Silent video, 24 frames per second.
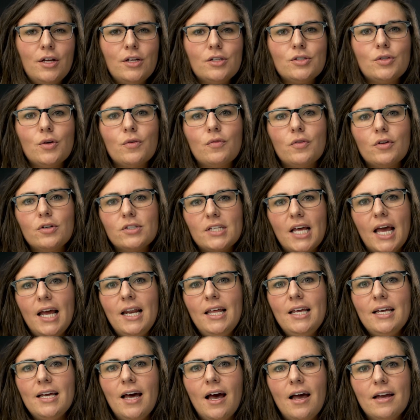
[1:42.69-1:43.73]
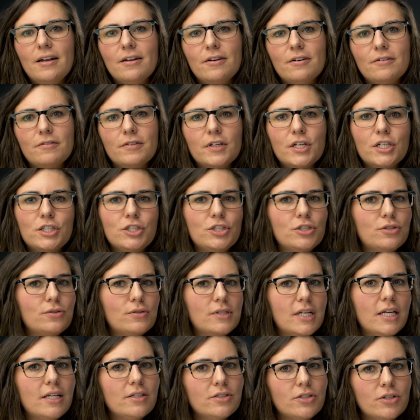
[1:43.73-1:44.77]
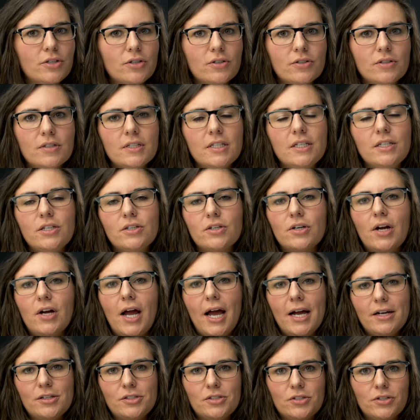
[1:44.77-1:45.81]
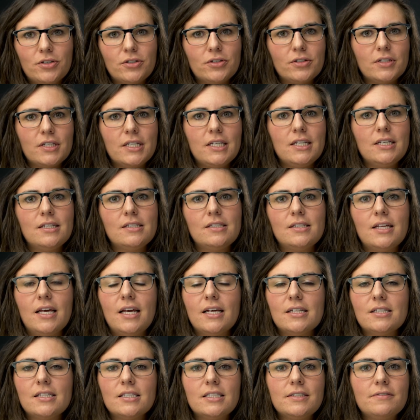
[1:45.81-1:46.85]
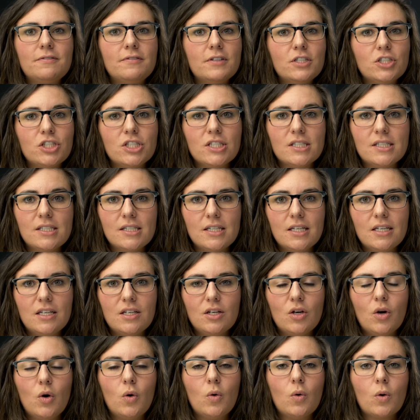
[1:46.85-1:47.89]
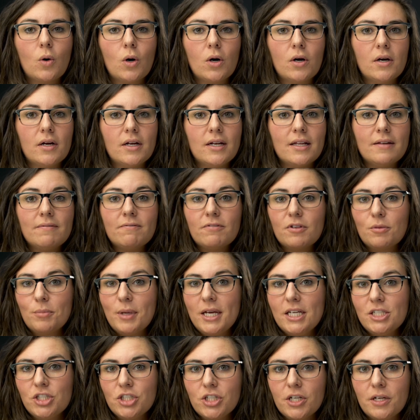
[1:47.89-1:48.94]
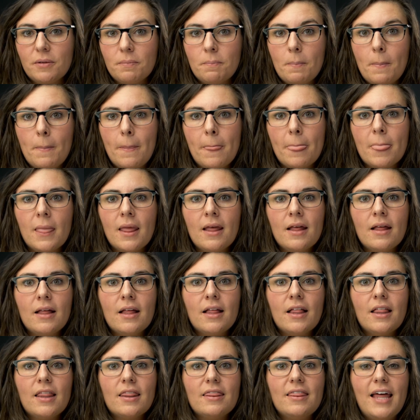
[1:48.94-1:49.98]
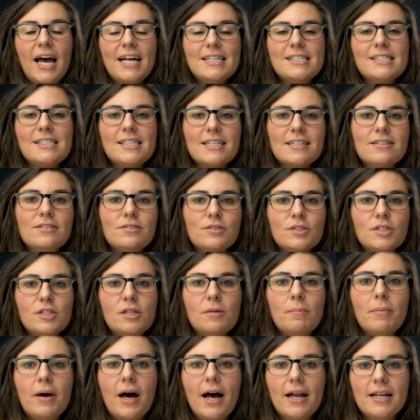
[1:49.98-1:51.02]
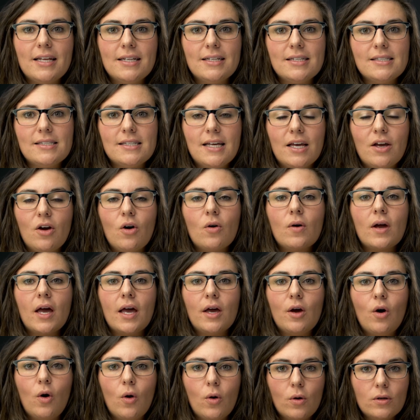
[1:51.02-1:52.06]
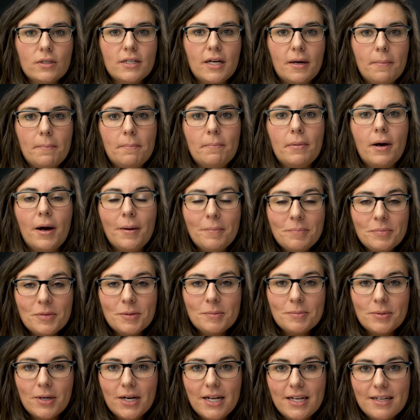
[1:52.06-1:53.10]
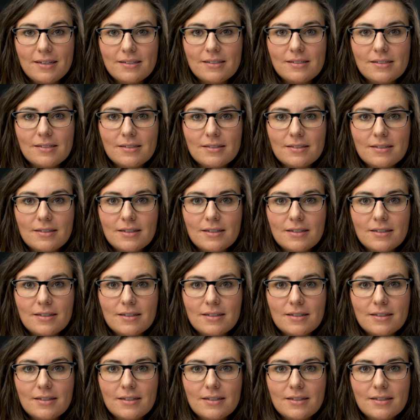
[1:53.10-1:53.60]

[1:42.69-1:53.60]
So if there's any kind of issues internally or externally, say it's a deficiency or an inflammation, that signals the body to say, okay, hold up, pump the brakes,